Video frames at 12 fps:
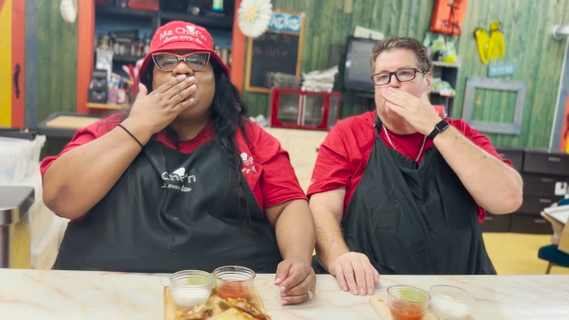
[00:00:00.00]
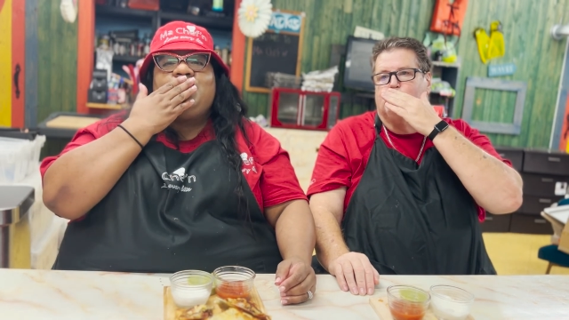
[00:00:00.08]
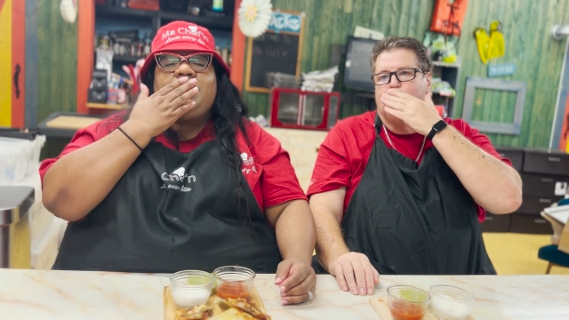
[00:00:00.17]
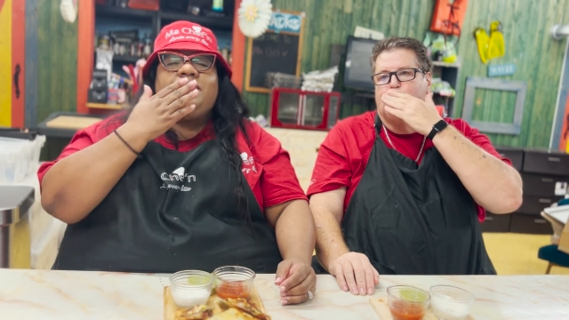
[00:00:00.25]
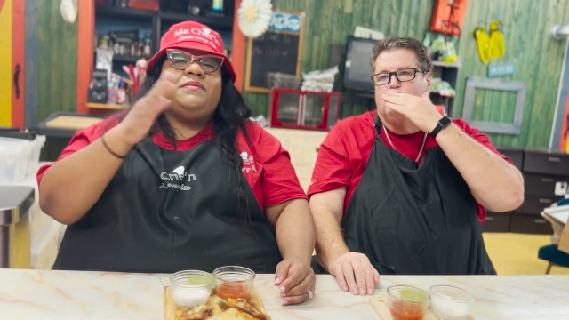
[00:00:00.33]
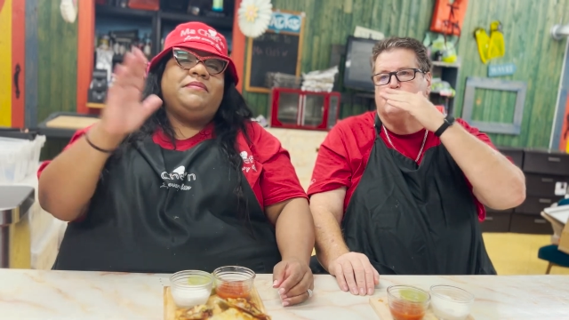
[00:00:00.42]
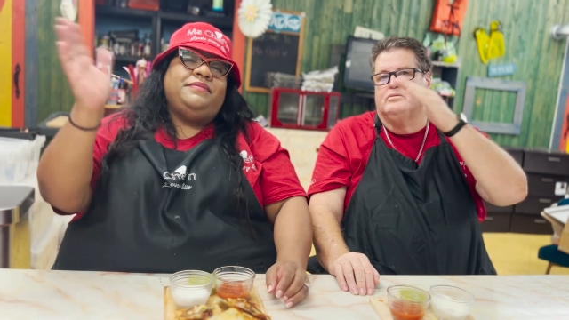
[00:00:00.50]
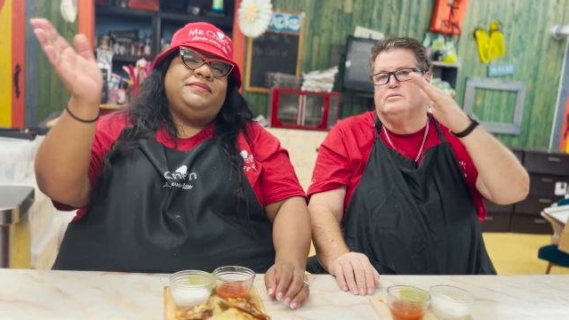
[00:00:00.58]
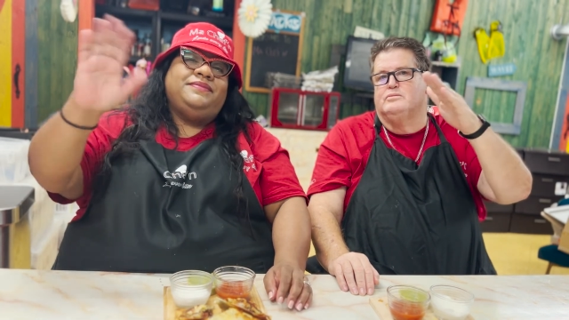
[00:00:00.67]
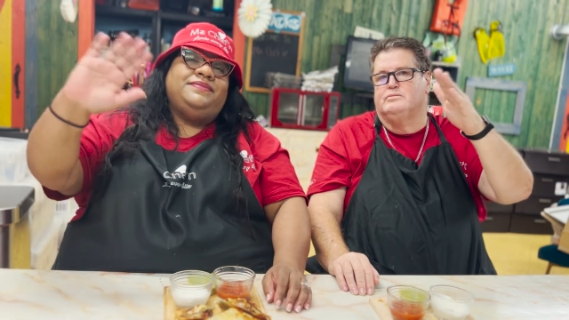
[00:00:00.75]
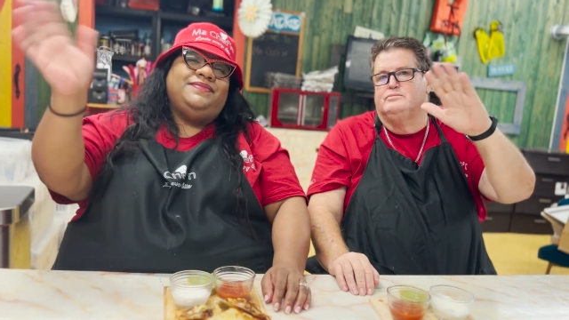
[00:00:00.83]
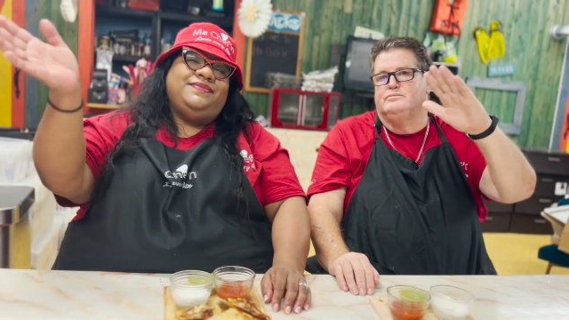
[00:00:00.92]

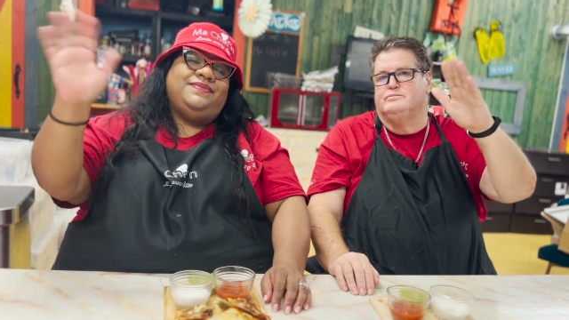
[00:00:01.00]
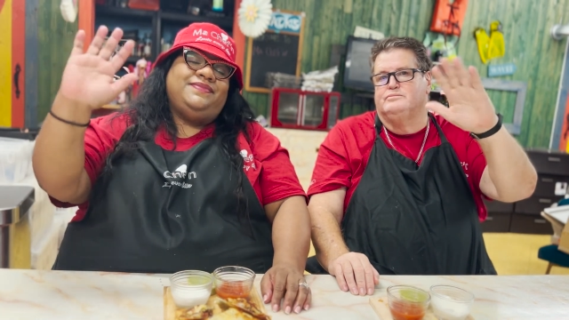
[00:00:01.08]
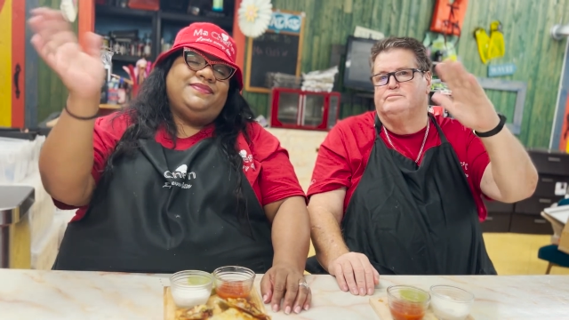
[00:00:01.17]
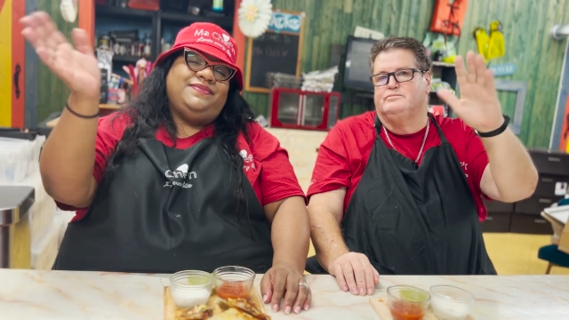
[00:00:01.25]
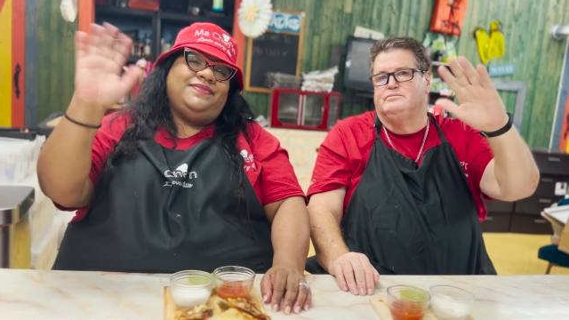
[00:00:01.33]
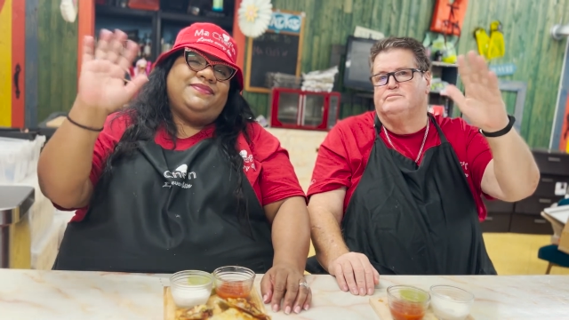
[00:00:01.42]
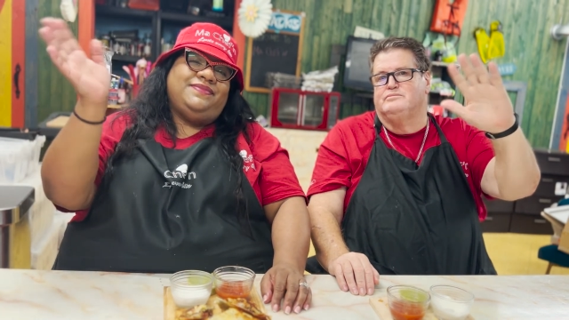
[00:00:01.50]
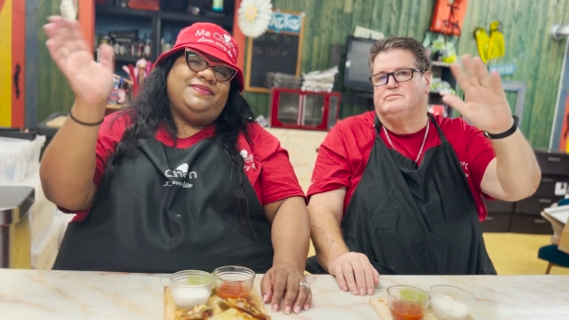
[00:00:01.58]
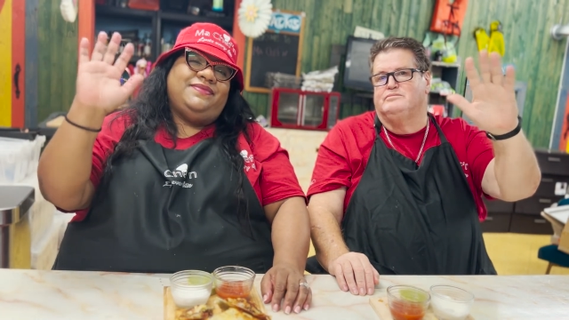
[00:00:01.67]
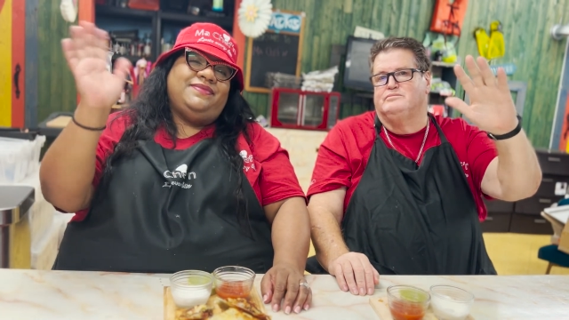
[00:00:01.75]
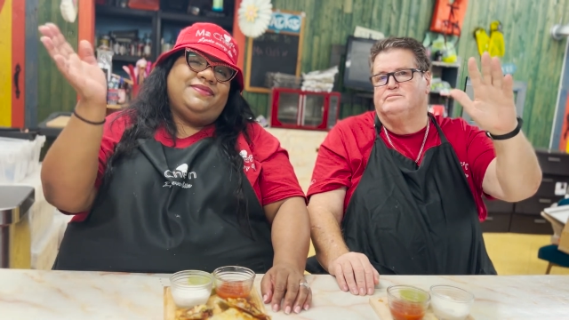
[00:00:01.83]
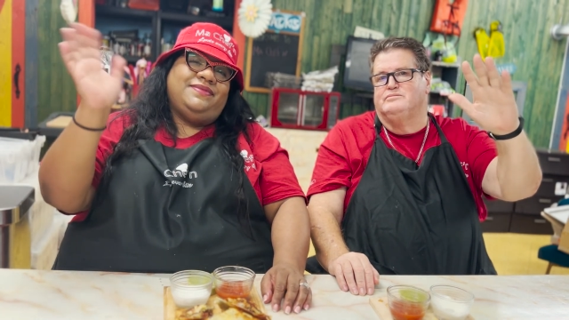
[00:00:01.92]

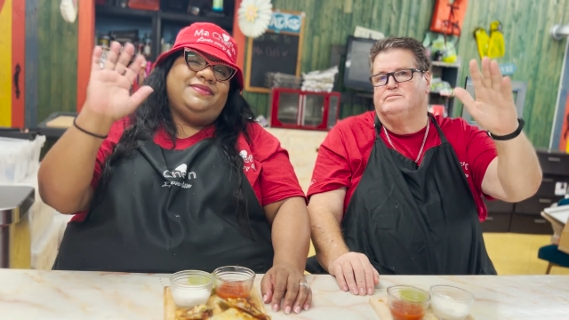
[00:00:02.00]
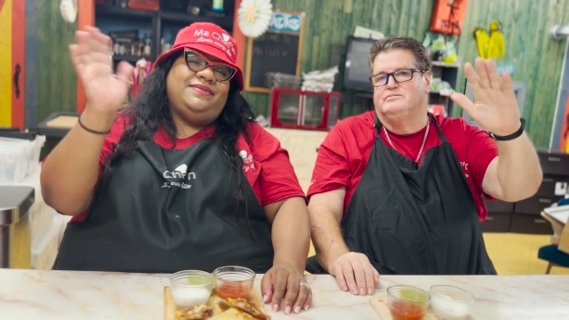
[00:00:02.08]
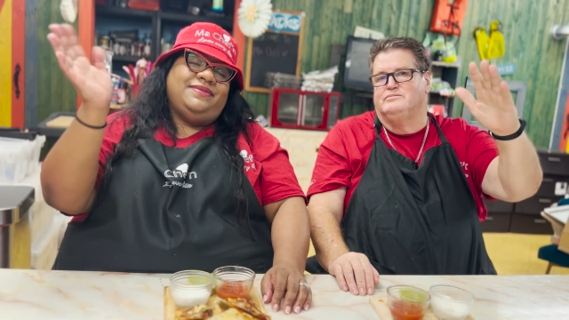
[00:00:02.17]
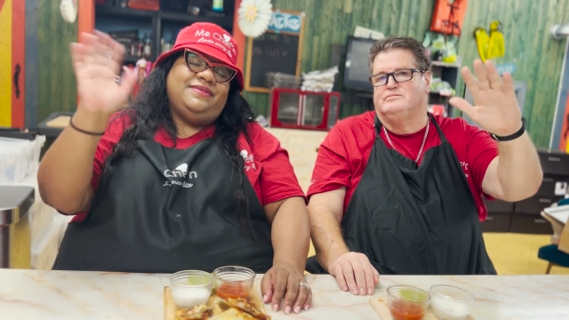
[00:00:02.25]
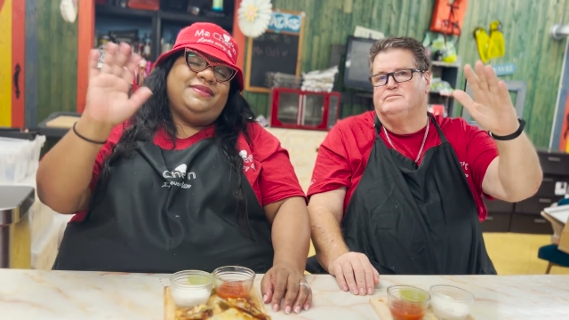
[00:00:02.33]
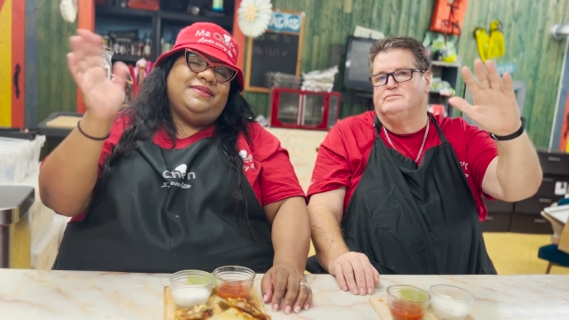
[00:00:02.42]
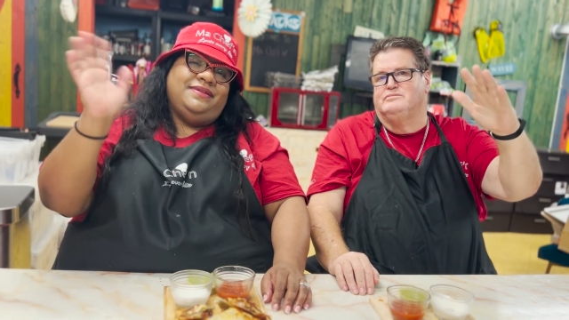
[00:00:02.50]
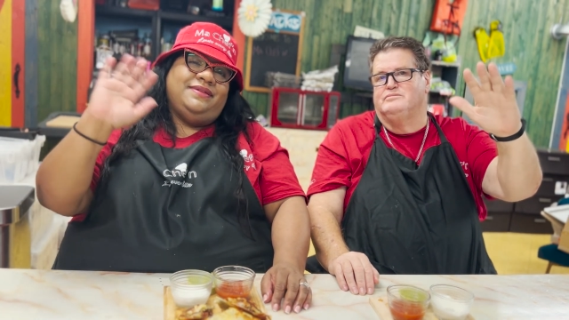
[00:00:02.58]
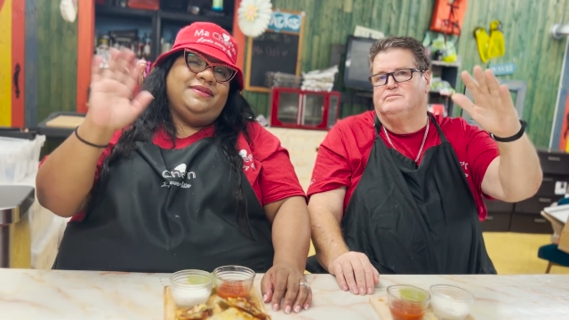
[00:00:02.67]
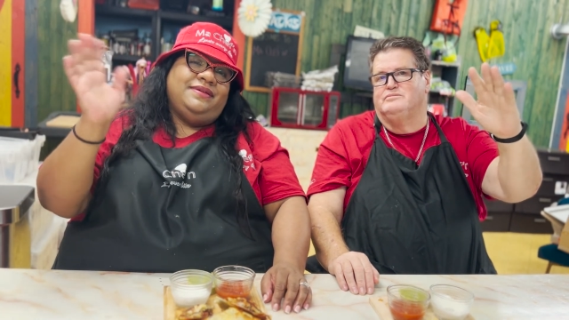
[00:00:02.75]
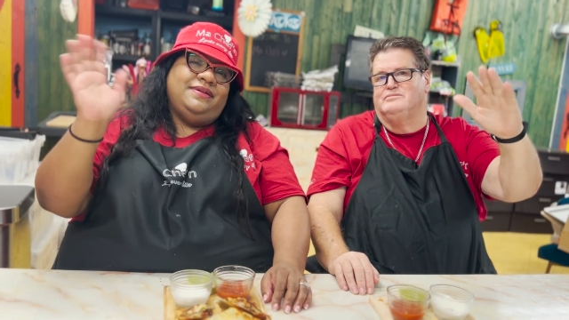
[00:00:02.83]
(silence)